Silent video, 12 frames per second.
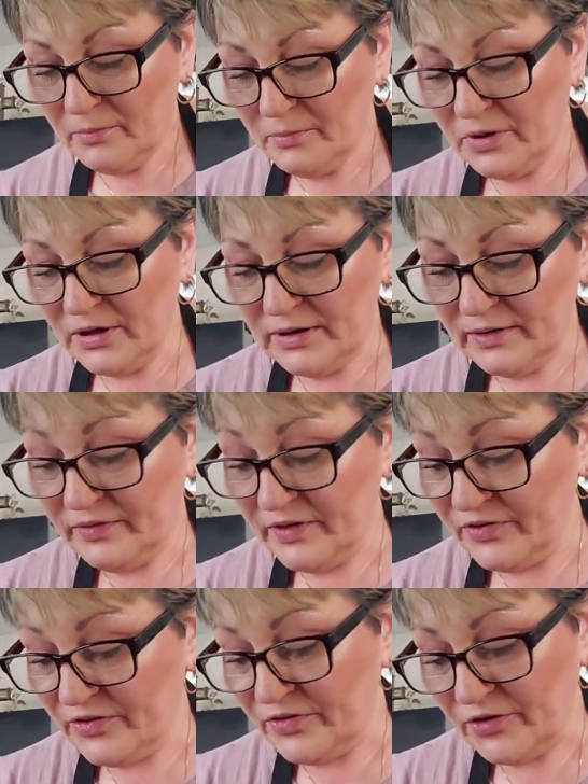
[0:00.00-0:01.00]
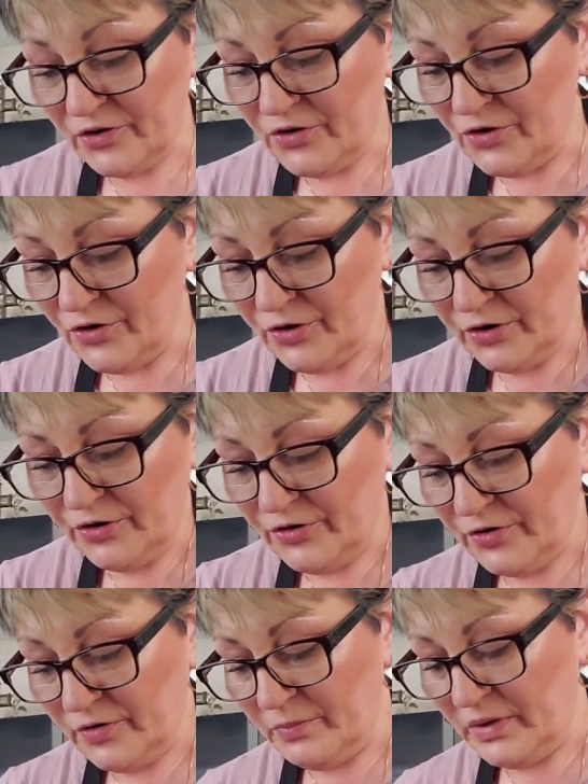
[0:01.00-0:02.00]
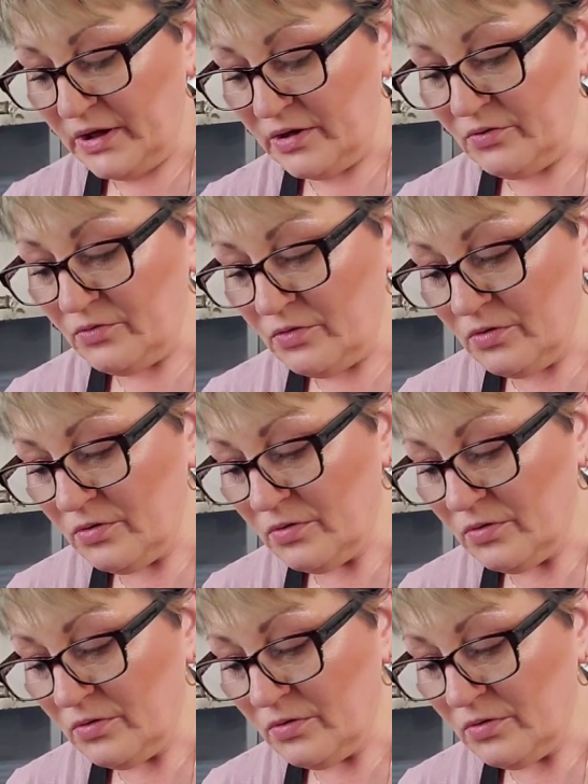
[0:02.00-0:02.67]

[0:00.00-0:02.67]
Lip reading: But this is a good meal.